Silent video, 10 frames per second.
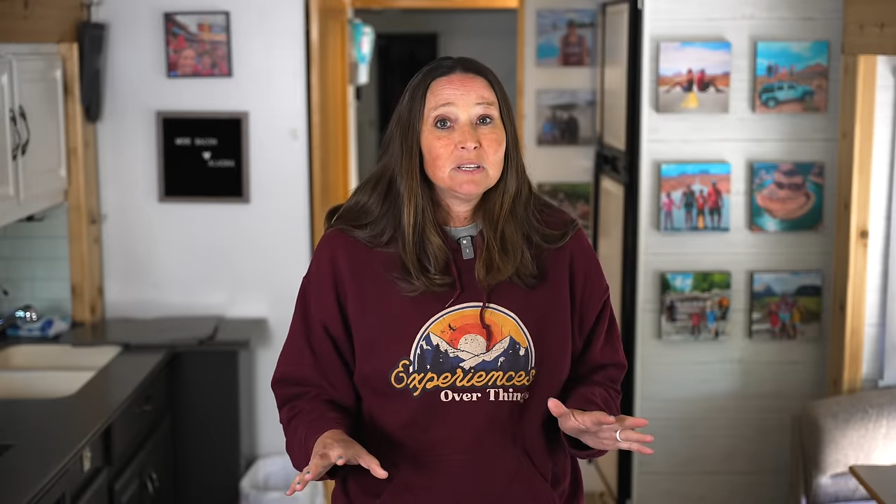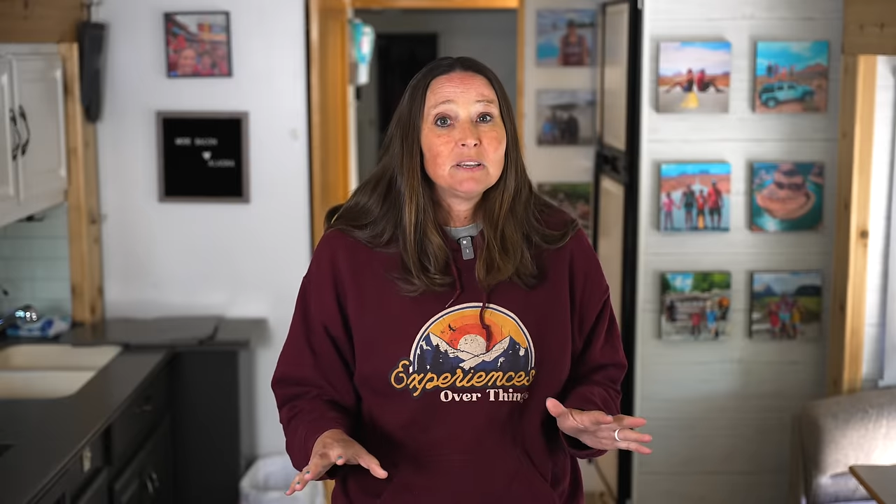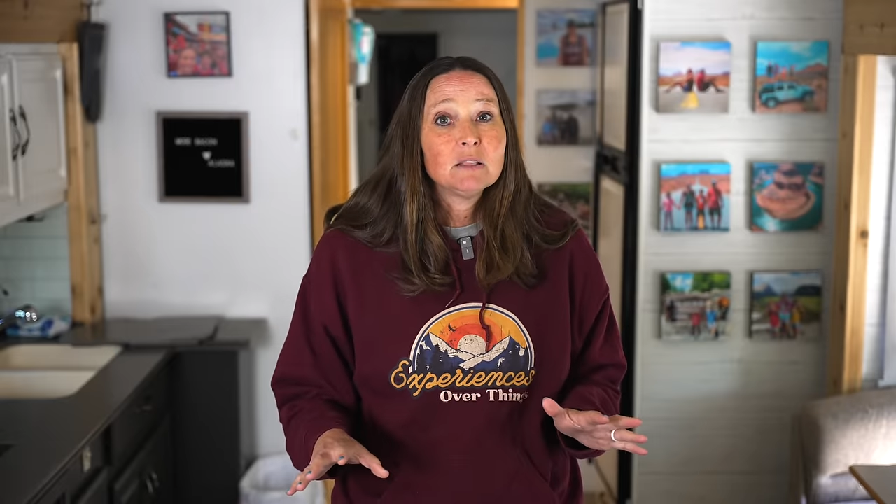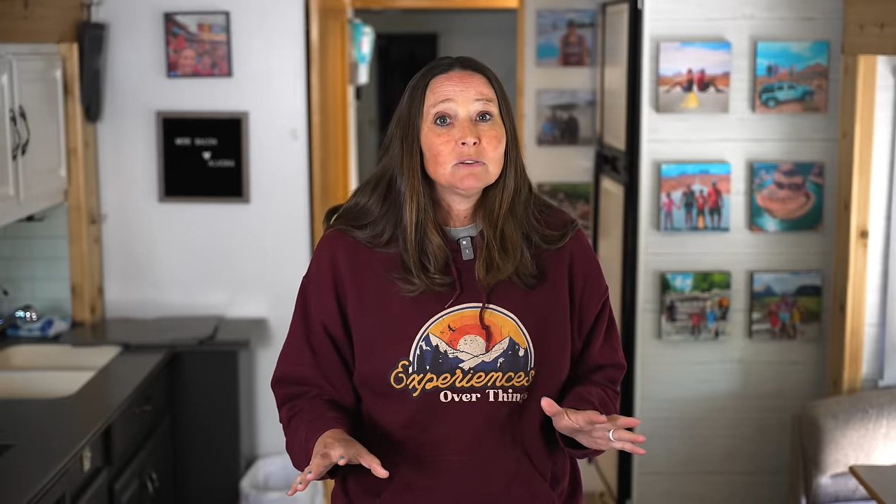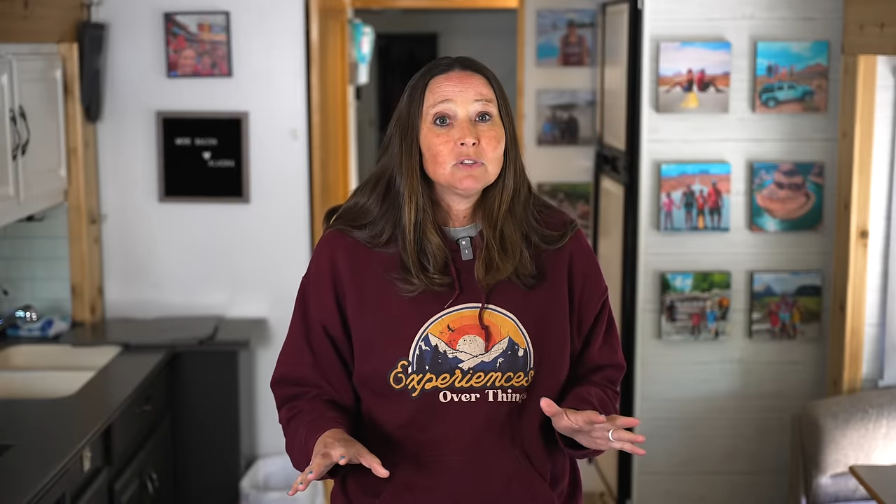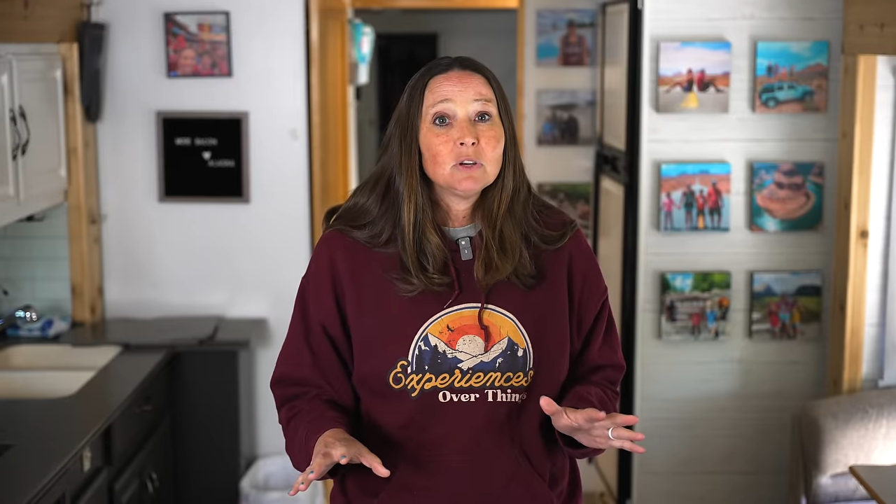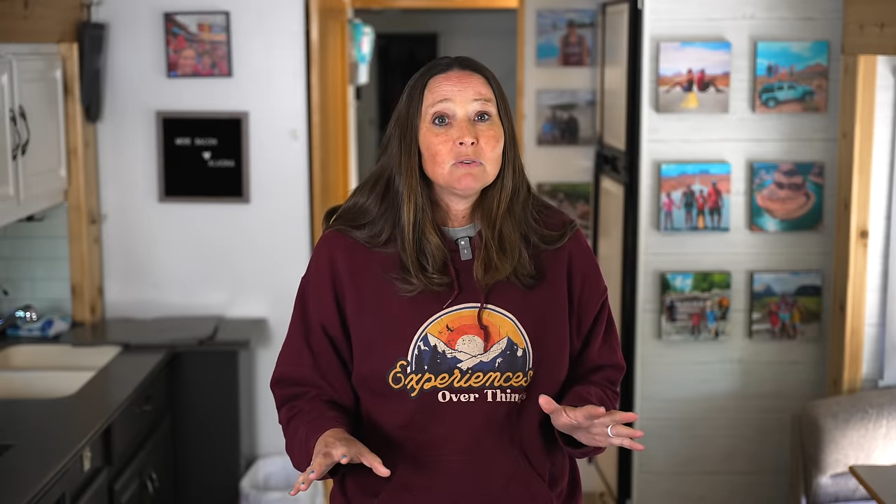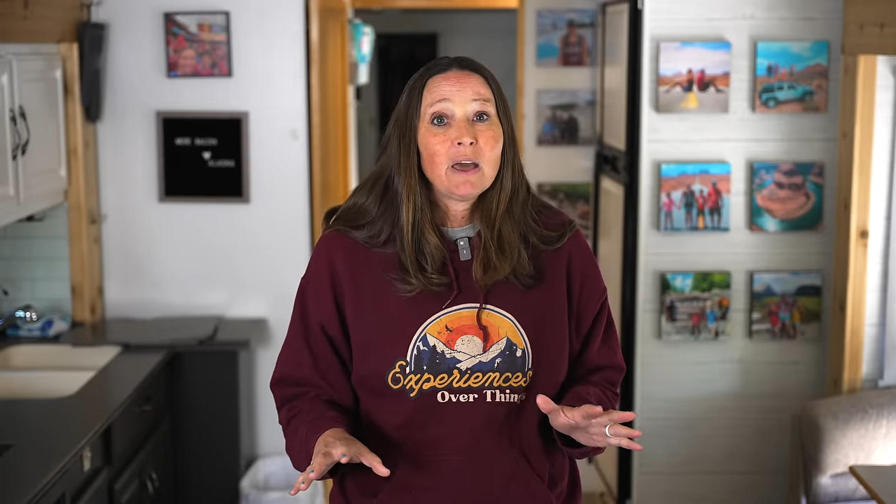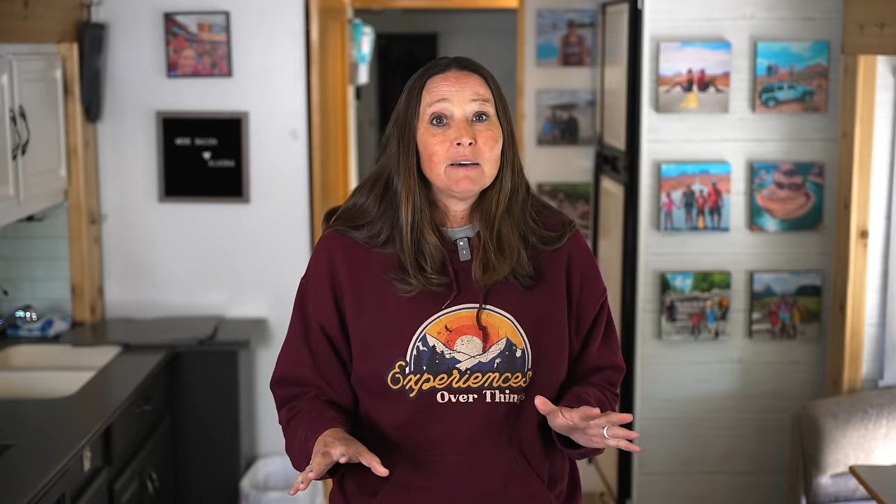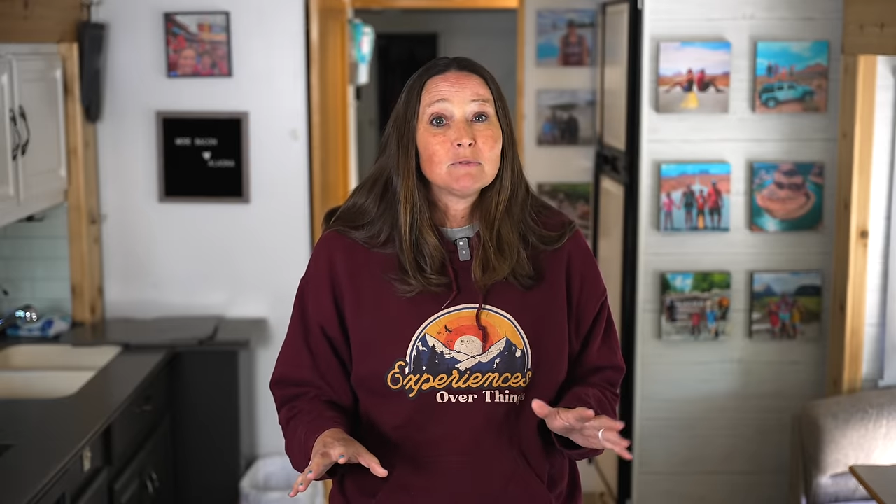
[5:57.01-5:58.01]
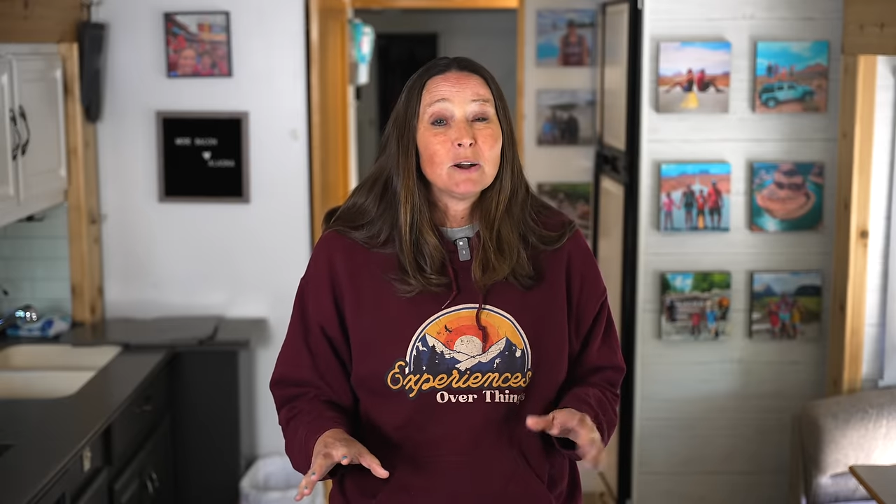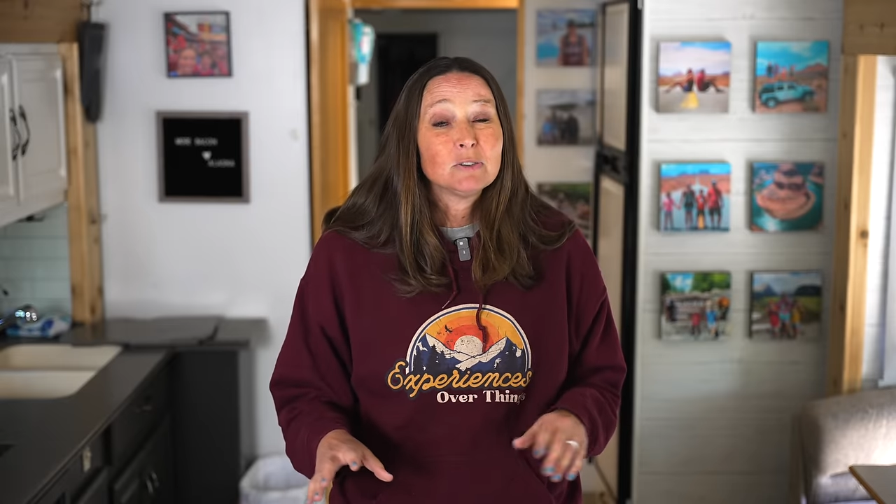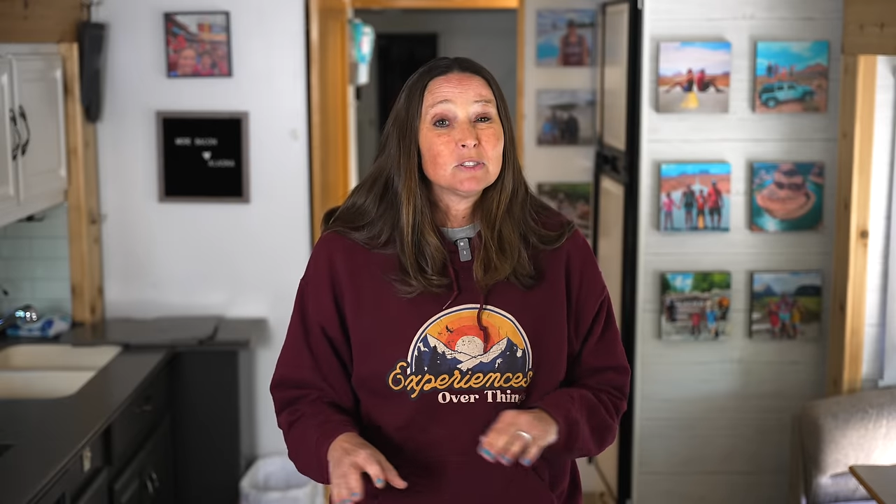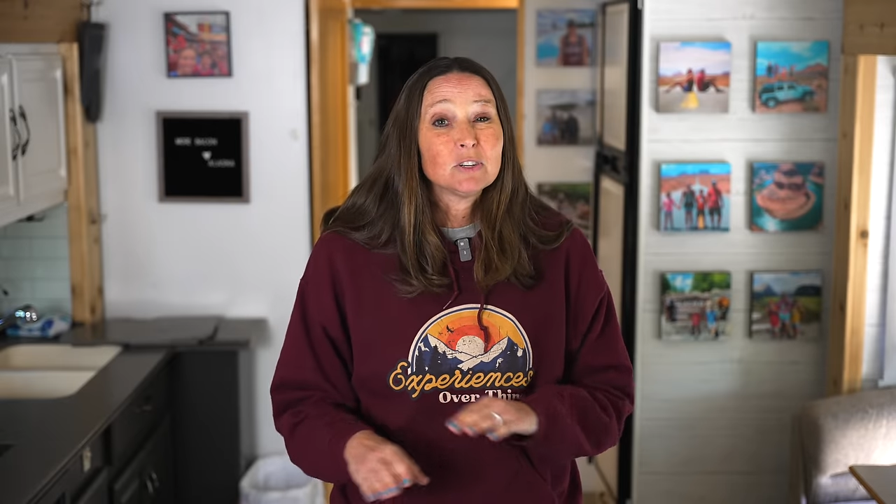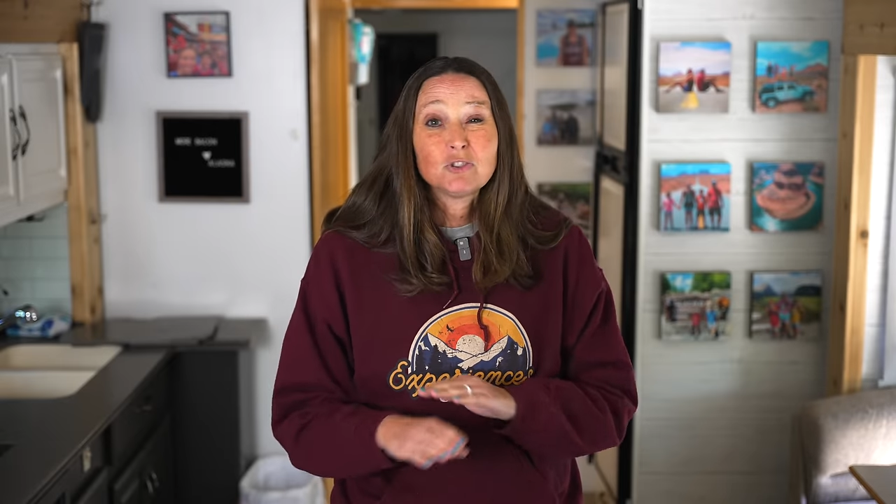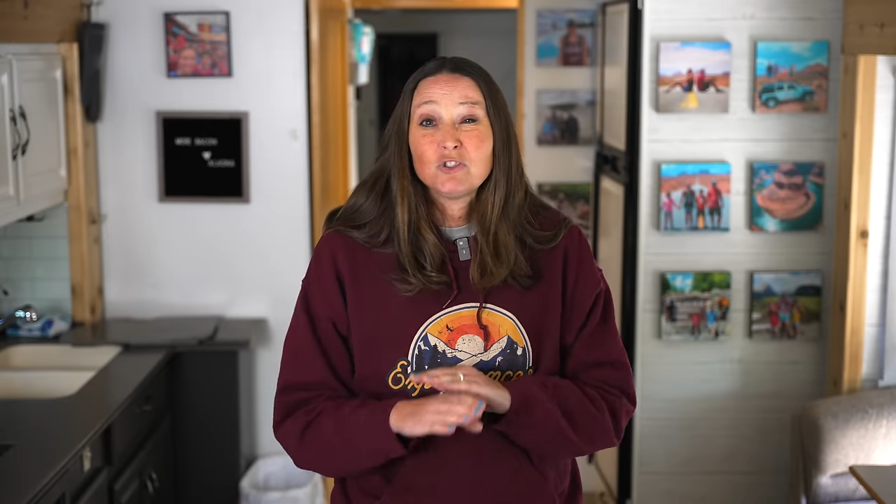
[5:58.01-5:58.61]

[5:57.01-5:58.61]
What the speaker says: to Yellowstone have routes that are